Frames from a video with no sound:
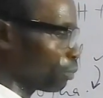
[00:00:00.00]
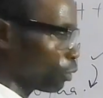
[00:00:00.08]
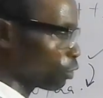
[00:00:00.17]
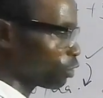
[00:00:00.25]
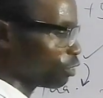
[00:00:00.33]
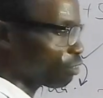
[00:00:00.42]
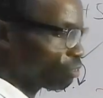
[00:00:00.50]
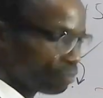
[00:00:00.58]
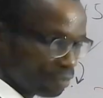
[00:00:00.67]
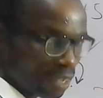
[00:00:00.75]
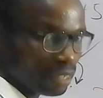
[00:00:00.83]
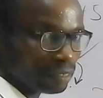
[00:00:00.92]
plus
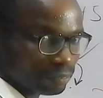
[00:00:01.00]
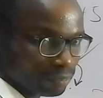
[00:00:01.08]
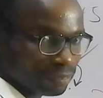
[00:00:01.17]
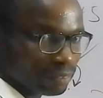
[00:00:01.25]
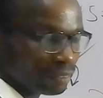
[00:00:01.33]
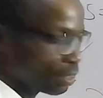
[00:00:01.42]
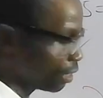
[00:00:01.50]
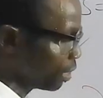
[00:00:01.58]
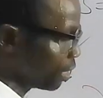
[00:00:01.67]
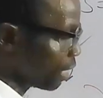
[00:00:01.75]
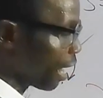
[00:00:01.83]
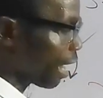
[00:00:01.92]
5.
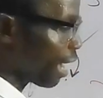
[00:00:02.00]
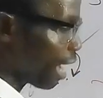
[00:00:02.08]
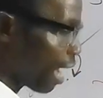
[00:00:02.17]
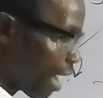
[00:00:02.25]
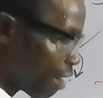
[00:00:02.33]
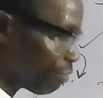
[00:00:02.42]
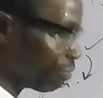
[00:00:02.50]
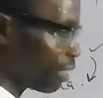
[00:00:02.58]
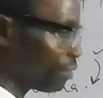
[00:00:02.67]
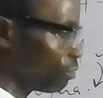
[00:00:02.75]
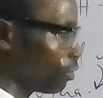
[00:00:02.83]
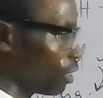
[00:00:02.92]
I have
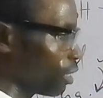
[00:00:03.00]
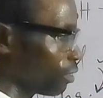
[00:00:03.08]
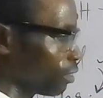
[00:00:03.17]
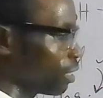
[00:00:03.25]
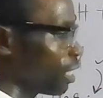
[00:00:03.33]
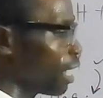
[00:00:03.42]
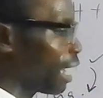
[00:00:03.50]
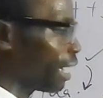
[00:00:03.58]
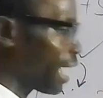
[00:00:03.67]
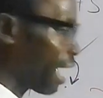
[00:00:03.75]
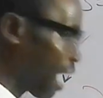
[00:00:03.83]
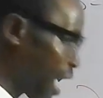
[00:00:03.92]
$5
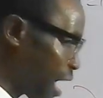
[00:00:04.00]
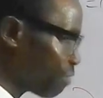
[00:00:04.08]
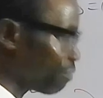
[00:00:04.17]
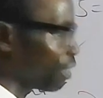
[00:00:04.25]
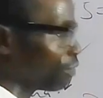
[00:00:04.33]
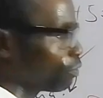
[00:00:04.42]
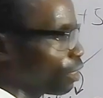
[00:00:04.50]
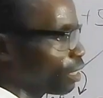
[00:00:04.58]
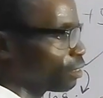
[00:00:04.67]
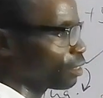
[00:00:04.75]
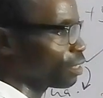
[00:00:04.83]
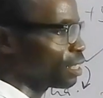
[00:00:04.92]
and I have
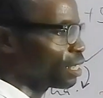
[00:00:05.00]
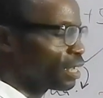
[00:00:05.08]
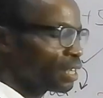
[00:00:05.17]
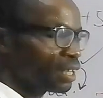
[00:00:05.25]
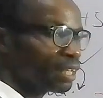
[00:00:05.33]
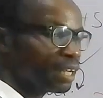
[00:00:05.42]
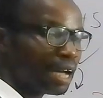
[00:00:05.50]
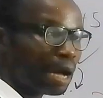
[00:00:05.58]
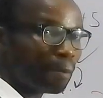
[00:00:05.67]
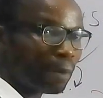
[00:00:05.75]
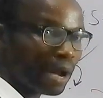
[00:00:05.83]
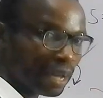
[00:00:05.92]
$5.
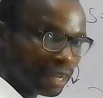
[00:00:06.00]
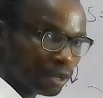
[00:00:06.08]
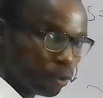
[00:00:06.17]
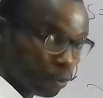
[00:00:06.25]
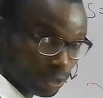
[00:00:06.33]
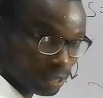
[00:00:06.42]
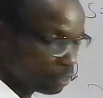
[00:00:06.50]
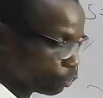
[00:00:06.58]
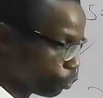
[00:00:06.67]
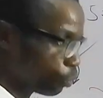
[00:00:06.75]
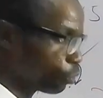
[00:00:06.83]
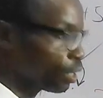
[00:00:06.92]
Am I
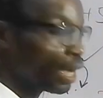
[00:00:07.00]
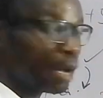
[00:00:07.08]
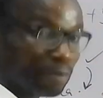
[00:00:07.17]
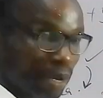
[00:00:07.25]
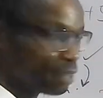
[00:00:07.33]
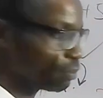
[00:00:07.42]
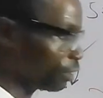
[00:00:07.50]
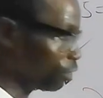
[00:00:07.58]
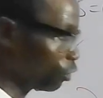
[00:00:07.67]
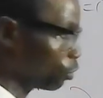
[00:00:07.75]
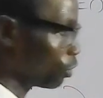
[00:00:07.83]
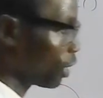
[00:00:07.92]
owing? No, I'm having. So